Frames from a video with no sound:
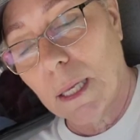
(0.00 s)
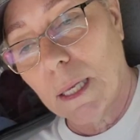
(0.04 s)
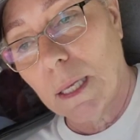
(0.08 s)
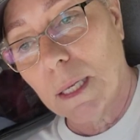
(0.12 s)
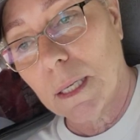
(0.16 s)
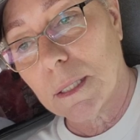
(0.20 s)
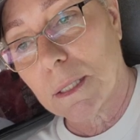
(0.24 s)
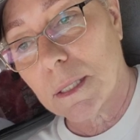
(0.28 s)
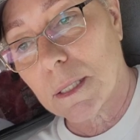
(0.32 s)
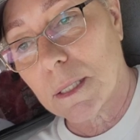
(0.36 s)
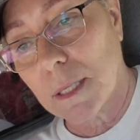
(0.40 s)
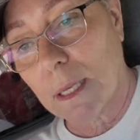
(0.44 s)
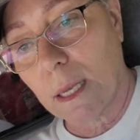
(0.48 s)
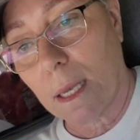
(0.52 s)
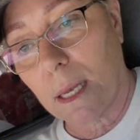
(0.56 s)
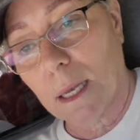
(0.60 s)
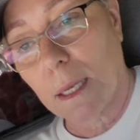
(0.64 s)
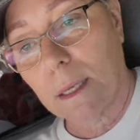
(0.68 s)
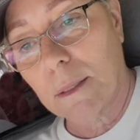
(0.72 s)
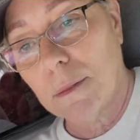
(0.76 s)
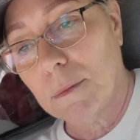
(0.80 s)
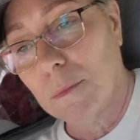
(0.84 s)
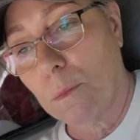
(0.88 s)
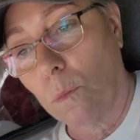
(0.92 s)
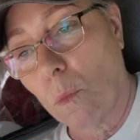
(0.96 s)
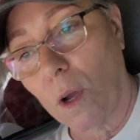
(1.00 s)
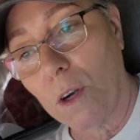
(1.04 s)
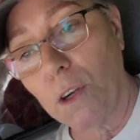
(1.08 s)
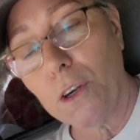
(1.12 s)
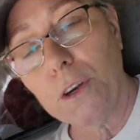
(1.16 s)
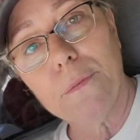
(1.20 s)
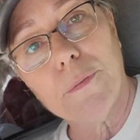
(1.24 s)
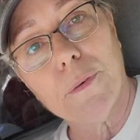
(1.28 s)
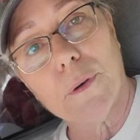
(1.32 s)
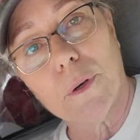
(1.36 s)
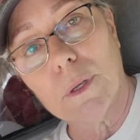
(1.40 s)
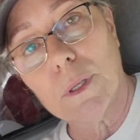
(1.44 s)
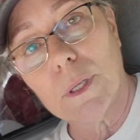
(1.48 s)
It's uh,
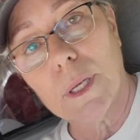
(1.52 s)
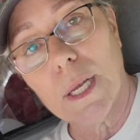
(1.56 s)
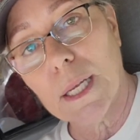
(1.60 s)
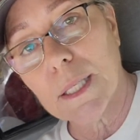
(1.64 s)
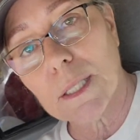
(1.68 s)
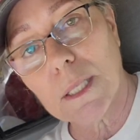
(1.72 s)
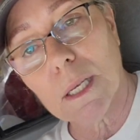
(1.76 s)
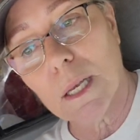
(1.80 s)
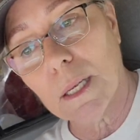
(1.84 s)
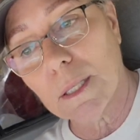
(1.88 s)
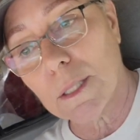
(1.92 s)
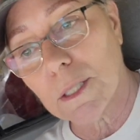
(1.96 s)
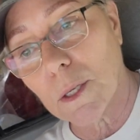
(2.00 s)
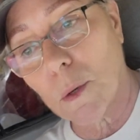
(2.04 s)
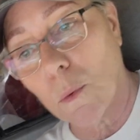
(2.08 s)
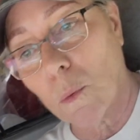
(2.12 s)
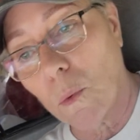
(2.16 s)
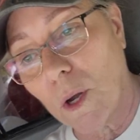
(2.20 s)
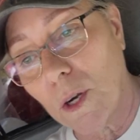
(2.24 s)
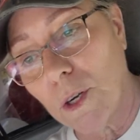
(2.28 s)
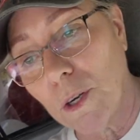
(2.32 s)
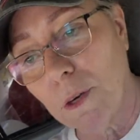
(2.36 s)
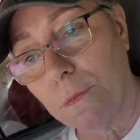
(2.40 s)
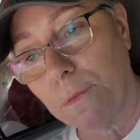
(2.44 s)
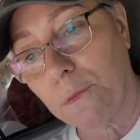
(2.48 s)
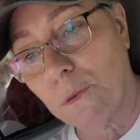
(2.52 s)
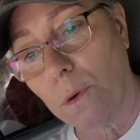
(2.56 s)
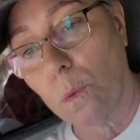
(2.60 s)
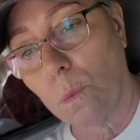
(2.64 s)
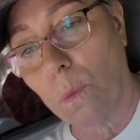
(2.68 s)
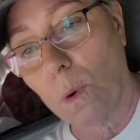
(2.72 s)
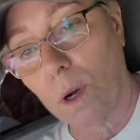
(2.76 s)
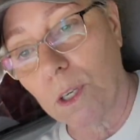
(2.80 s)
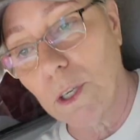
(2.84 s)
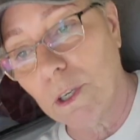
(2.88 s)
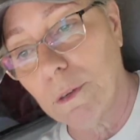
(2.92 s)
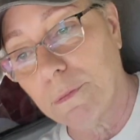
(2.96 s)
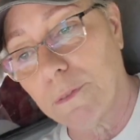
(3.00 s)
wonderful. It's a, it's a wonderful,
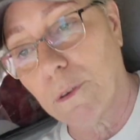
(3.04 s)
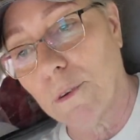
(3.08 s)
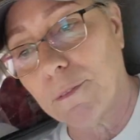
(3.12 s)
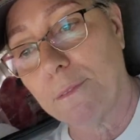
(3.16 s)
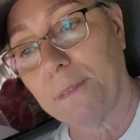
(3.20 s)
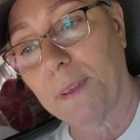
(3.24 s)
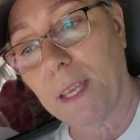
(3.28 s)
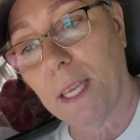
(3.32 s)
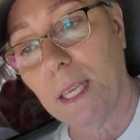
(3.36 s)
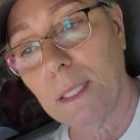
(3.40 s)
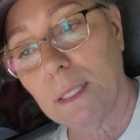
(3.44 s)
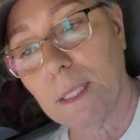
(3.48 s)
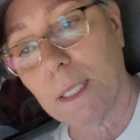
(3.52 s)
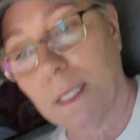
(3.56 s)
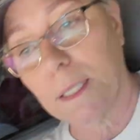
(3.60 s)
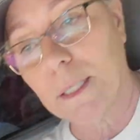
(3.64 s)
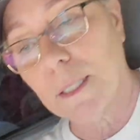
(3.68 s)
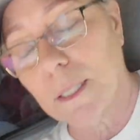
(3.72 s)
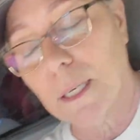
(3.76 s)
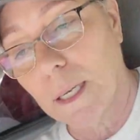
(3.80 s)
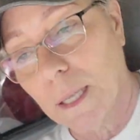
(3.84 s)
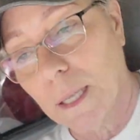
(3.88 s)
wonderful feeling.